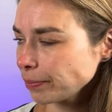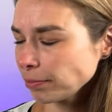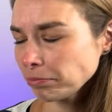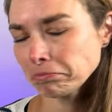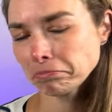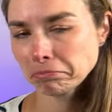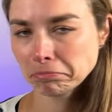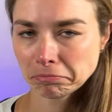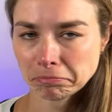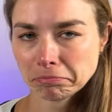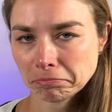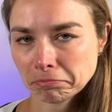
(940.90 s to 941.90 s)

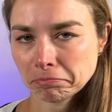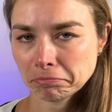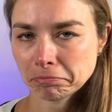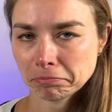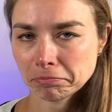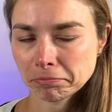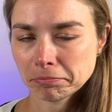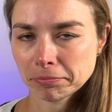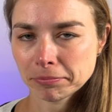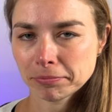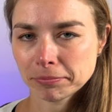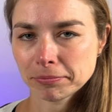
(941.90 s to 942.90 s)

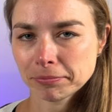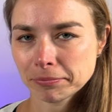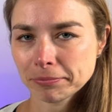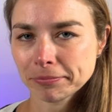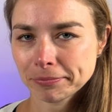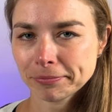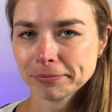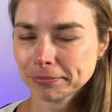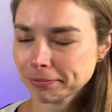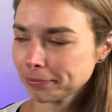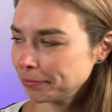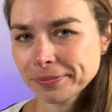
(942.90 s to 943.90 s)

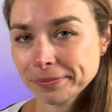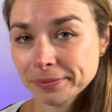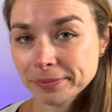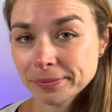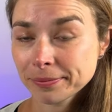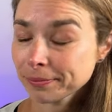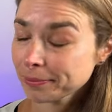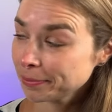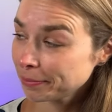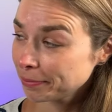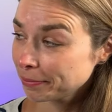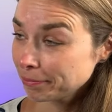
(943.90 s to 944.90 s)

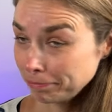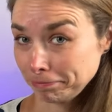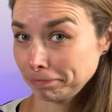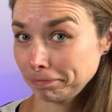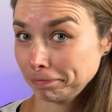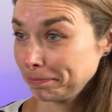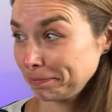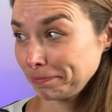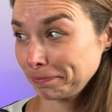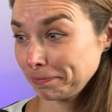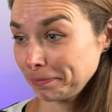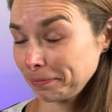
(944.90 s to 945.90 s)

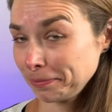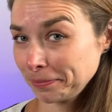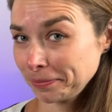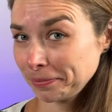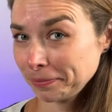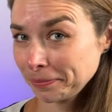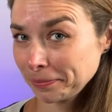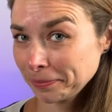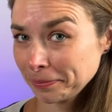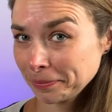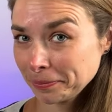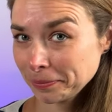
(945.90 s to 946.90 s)

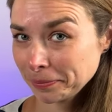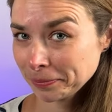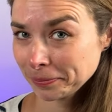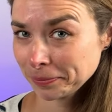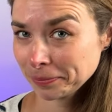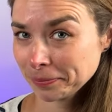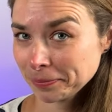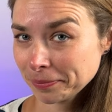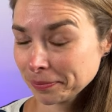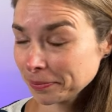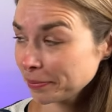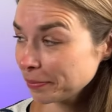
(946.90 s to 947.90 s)

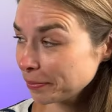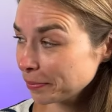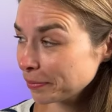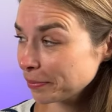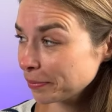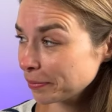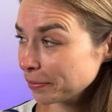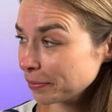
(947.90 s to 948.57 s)
This person isn't speaking.